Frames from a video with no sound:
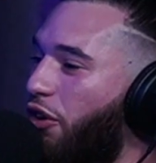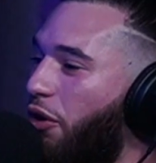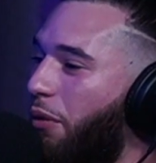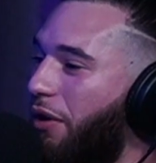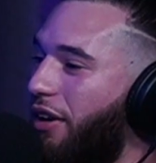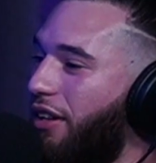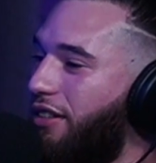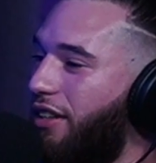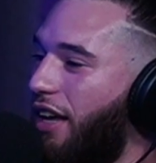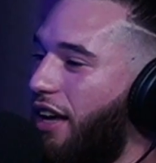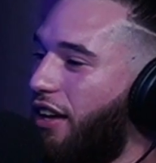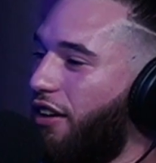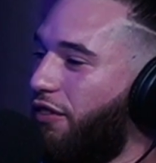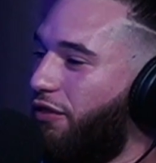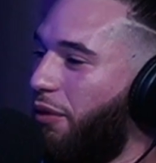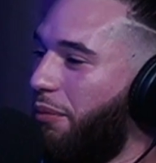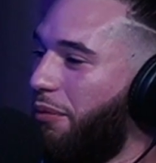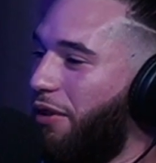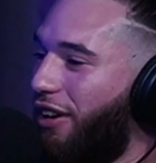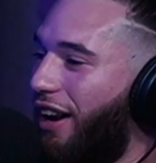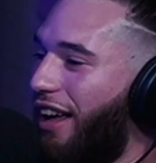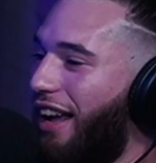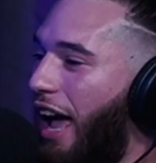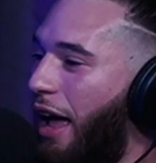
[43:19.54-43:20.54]
I don't know where to take it
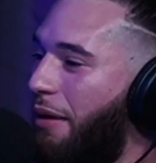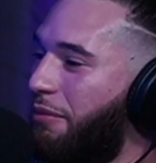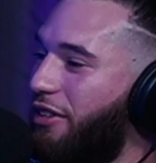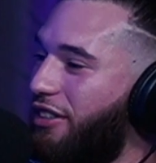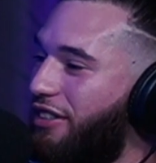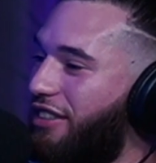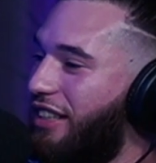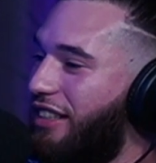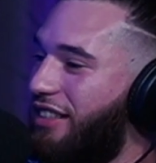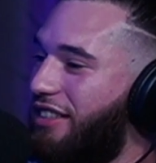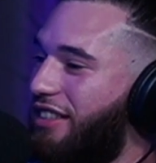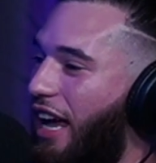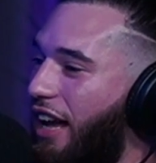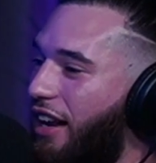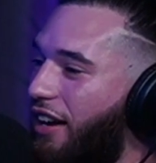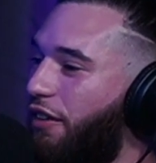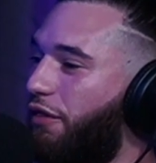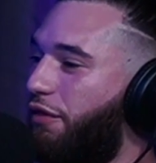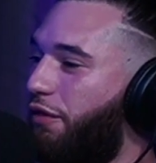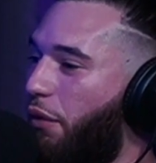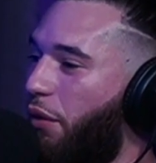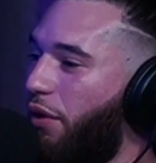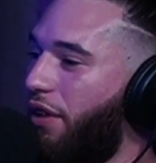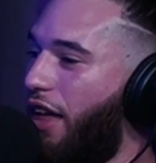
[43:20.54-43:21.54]
from there. Like I'm just
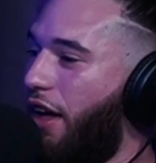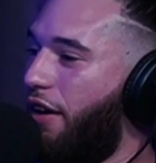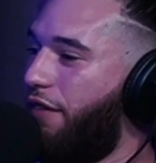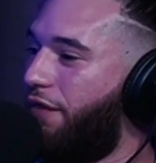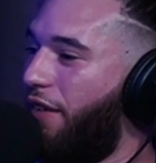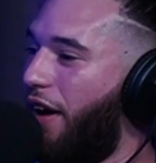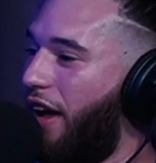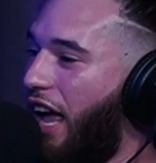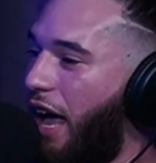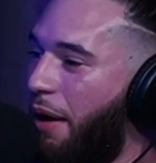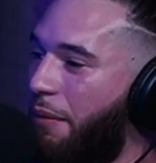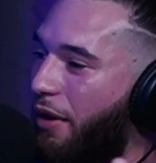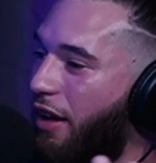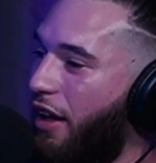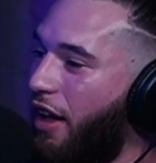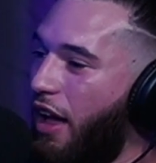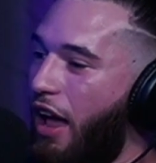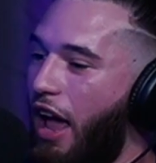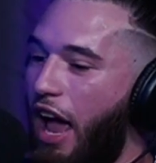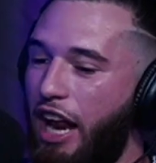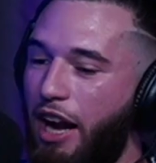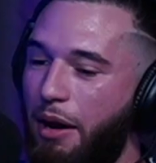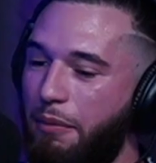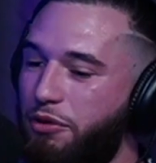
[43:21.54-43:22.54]
excited for that fight, I'm,
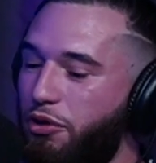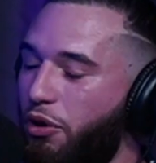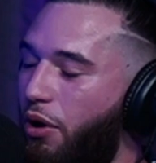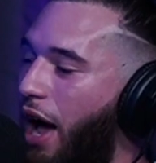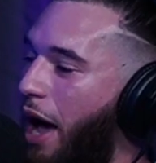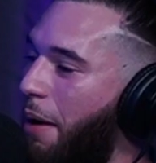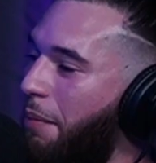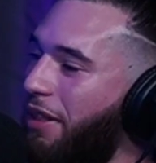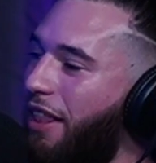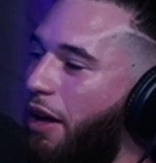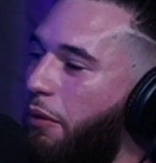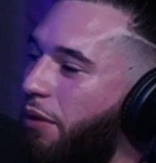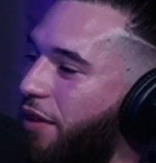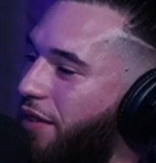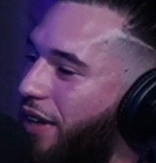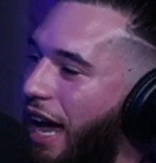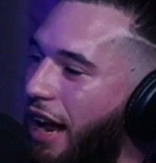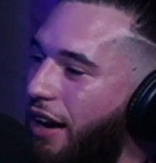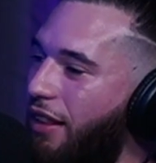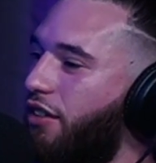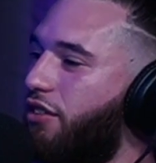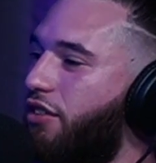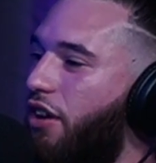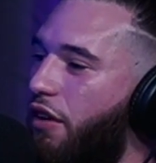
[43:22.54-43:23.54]
and I'm so happy that we
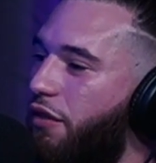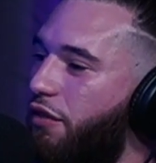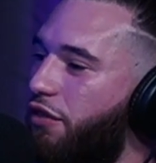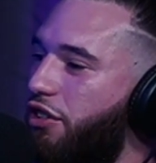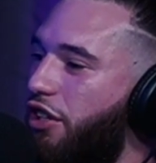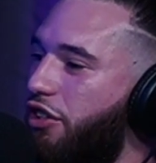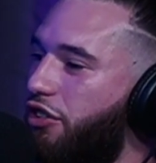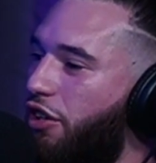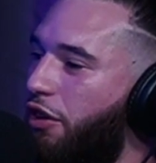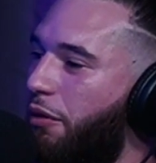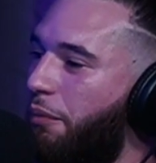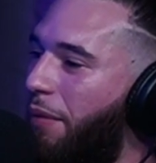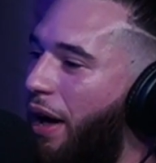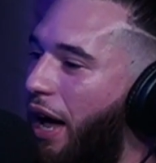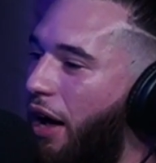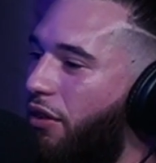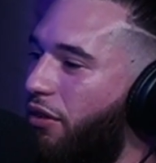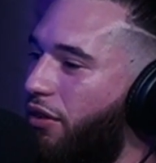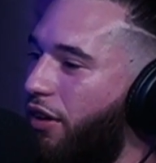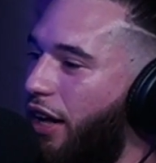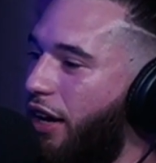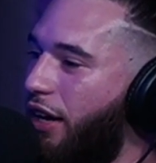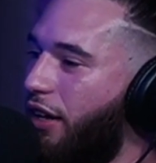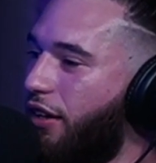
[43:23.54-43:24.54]
had this conversation
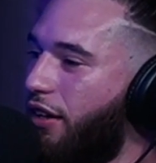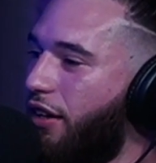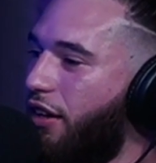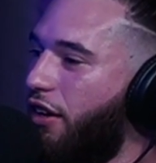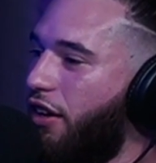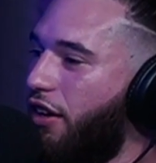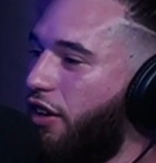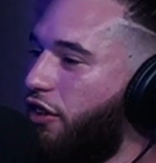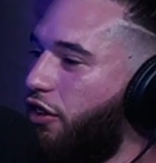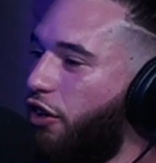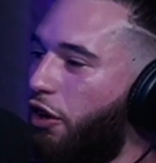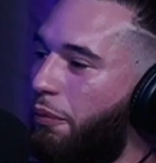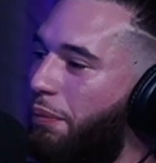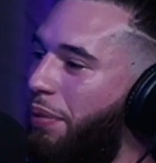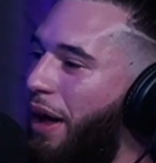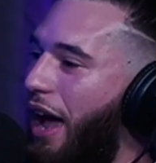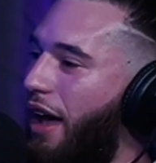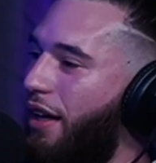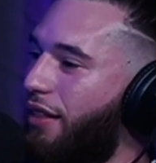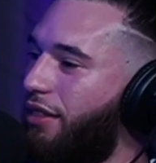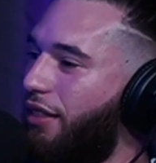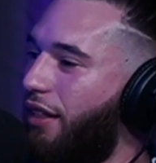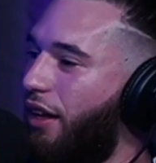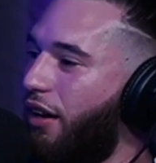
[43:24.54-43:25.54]
about like your the
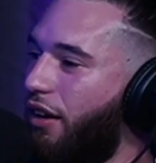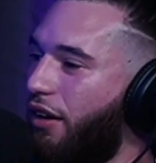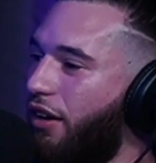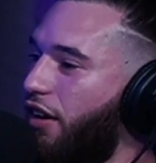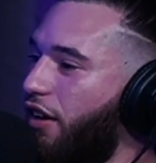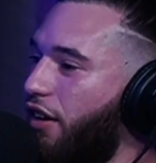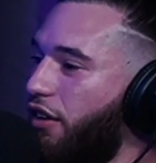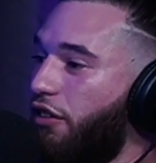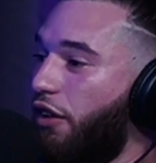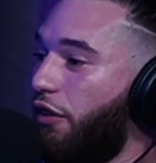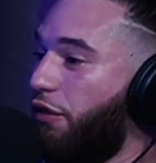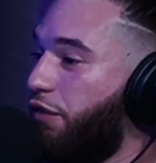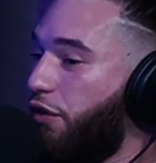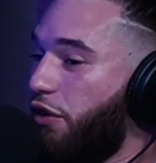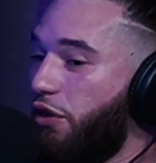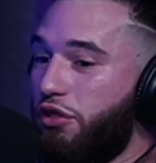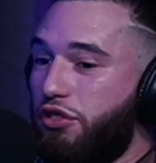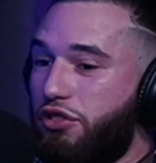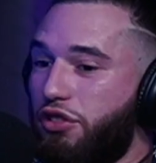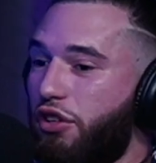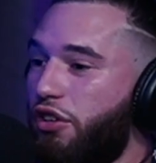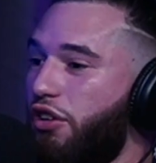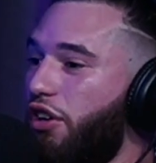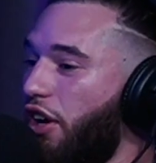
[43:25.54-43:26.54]
path future, there, yeah. the
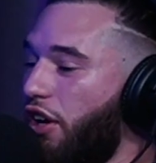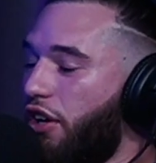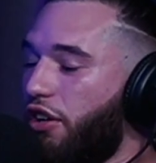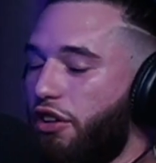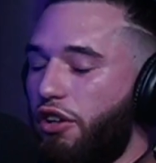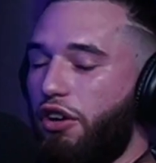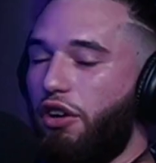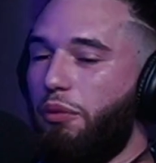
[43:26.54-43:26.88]
future.